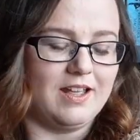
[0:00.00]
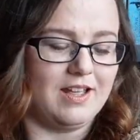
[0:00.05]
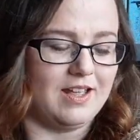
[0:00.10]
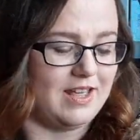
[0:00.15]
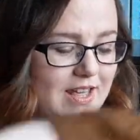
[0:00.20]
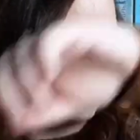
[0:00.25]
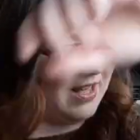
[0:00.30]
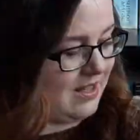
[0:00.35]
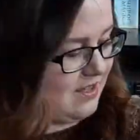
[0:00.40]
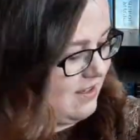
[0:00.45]

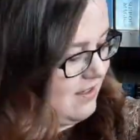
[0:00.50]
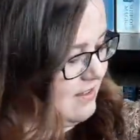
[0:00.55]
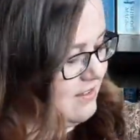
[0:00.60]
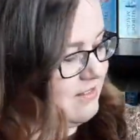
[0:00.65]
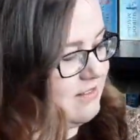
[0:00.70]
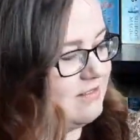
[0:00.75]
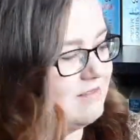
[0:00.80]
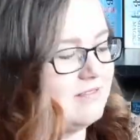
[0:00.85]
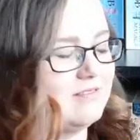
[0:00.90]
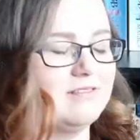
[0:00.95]
here
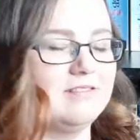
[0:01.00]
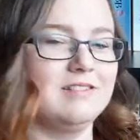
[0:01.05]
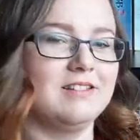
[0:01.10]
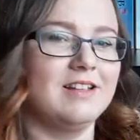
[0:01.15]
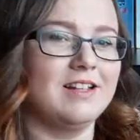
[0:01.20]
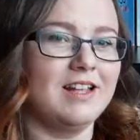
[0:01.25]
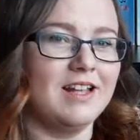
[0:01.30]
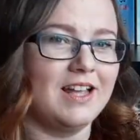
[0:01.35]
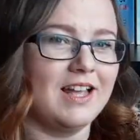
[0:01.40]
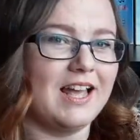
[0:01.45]

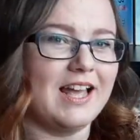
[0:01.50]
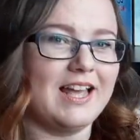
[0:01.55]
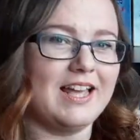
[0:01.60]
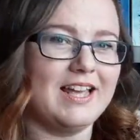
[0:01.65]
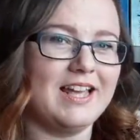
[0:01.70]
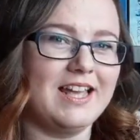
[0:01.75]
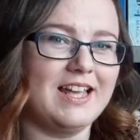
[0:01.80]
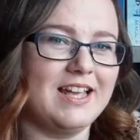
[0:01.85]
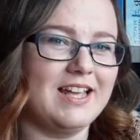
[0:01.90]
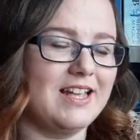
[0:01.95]

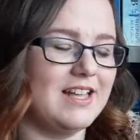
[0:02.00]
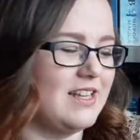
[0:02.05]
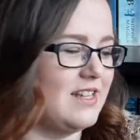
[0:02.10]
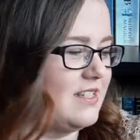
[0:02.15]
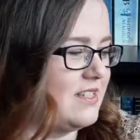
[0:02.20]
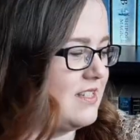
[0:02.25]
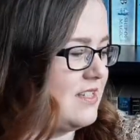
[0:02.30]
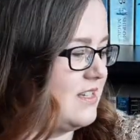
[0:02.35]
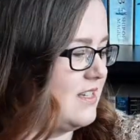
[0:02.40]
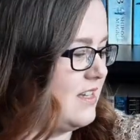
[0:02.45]

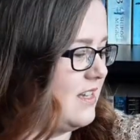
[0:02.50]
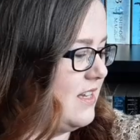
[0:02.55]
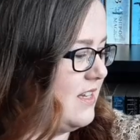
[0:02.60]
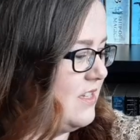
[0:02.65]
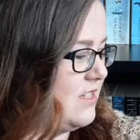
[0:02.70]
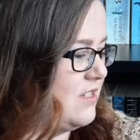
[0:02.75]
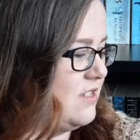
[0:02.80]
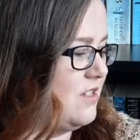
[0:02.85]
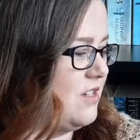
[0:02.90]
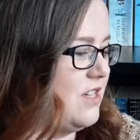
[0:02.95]
is
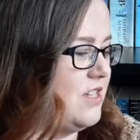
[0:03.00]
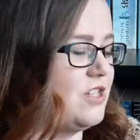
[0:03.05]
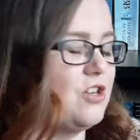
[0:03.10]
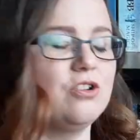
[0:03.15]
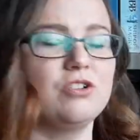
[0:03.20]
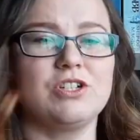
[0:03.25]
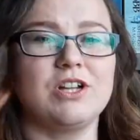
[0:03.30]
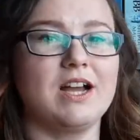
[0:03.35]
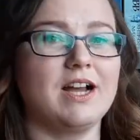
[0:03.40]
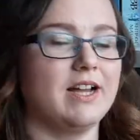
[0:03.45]

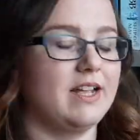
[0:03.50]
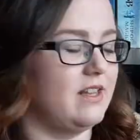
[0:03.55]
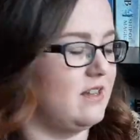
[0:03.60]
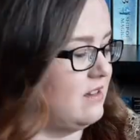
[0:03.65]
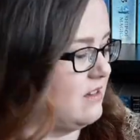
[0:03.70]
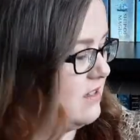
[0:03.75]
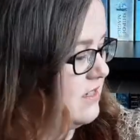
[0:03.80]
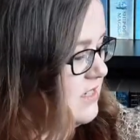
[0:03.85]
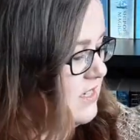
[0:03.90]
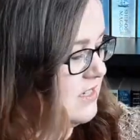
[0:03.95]
not tight,
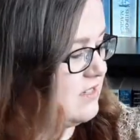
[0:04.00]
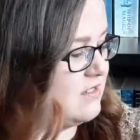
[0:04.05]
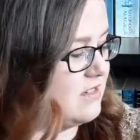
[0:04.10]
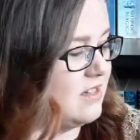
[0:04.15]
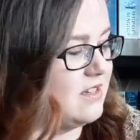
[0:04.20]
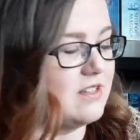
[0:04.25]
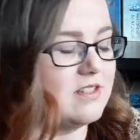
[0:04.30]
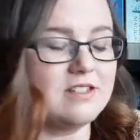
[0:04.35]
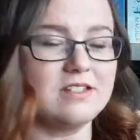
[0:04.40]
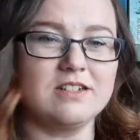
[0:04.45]
because
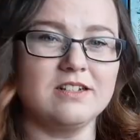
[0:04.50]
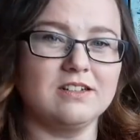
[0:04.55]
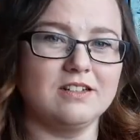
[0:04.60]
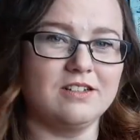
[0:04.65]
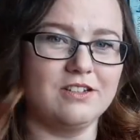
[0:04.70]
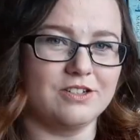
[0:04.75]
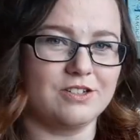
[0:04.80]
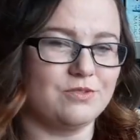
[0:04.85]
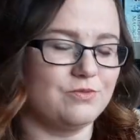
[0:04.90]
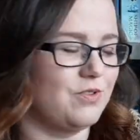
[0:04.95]
it's still
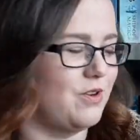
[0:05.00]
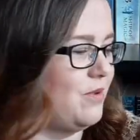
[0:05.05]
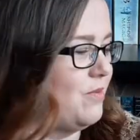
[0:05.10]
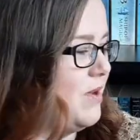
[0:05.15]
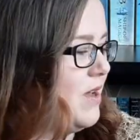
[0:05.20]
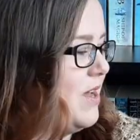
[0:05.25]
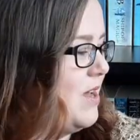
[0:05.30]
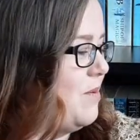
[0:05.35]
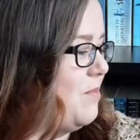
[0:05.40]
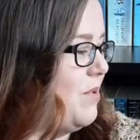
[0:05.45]
lots of room,
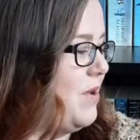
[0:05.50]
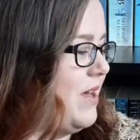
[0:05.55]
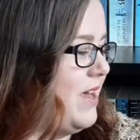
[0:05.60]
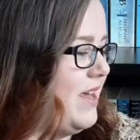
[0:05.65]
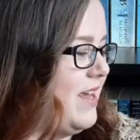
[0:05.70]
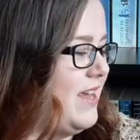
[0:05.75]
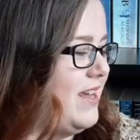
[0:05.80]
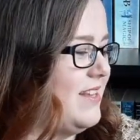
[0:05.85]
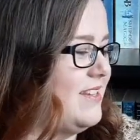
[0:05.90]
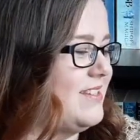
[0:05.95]
but
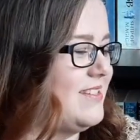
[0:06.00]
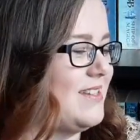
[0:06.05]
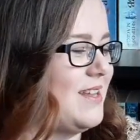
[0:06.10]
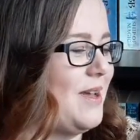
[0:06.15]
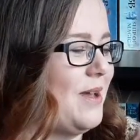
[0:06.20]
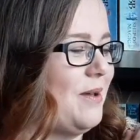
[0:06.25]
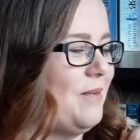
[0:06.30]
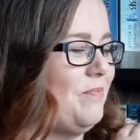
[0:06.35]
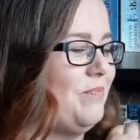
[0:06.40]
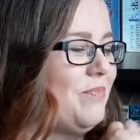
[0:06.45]
it is,
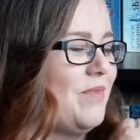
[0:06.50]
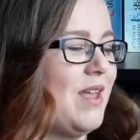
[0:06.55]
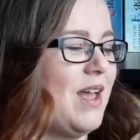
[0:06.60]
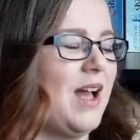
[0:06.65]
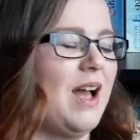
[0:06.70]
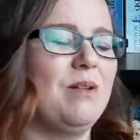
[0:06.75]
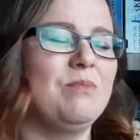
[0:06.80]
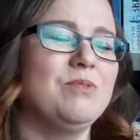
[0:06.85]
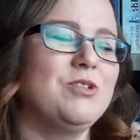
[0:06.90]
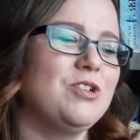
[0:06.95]

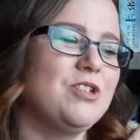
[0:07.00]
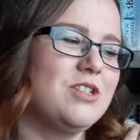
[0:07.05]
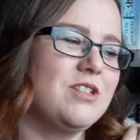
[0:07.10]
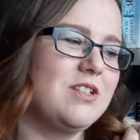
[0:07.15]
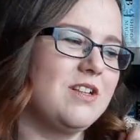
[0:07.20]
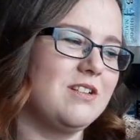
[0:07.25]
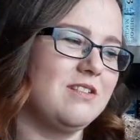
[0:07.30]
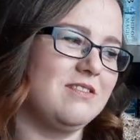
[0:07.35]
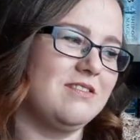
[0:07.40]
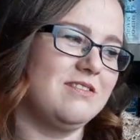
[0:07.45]
I'm
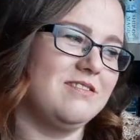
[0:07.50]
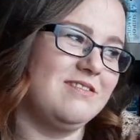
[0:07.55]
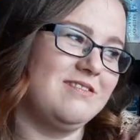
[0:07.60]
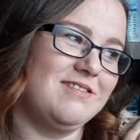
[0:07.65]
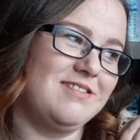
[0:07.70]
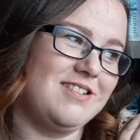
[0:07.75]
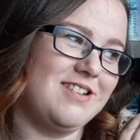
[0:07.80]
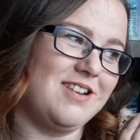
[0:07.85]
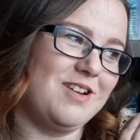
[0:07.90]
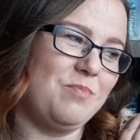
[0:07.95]
just
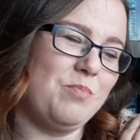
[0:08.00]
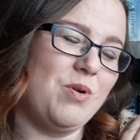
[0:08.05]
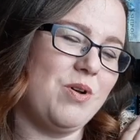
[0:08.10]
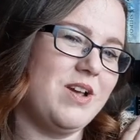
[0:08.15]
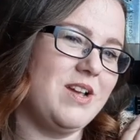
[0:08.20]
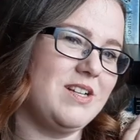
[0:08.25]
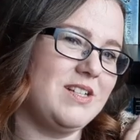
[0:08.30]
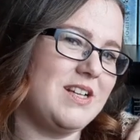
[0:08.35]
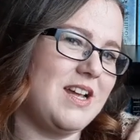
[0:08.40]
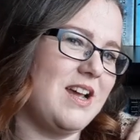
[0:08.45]
gonna put
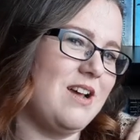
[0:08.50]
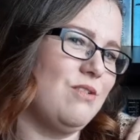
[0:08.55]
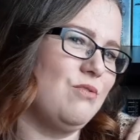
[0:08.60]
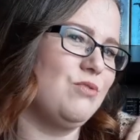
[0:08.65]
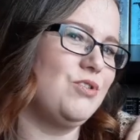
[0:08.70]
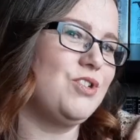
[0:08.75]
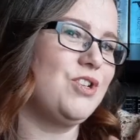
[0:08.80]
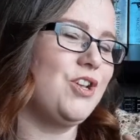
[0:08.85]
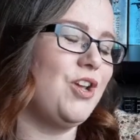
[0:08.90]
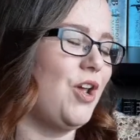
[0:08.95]
it
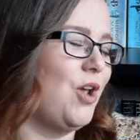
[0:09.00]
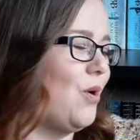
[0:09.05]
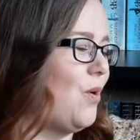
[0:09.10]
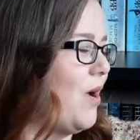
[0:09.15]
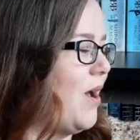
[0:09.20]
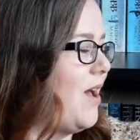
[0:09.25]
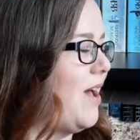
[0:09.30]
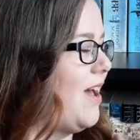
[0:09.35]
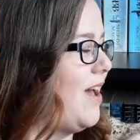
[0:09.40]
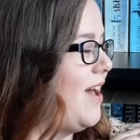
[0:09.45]
down to
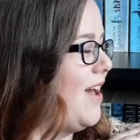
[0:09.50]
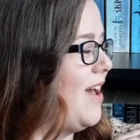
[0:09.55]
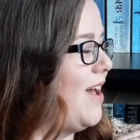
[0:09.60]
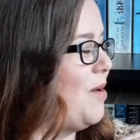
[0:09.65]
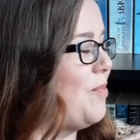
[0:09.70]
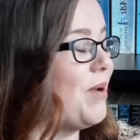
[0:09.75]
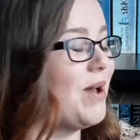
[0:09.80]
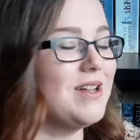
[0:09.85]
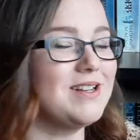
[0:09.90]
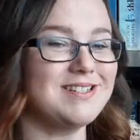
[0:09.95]
a
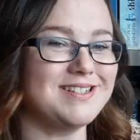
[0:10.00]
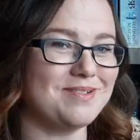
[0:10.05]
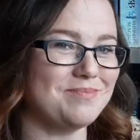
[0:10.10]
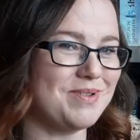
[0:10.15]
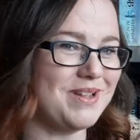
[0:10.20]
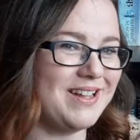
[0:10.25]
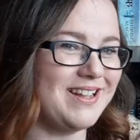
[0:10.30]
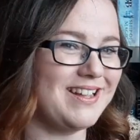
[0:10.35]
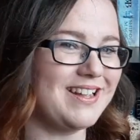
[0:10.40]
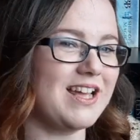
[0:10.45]

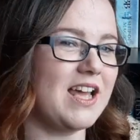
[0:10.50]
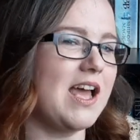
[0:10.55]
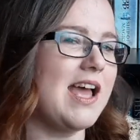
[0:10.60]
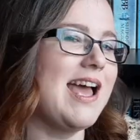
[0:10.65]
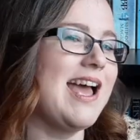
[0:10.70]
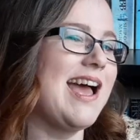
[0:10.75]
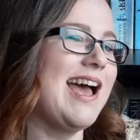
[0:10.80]
pandemic,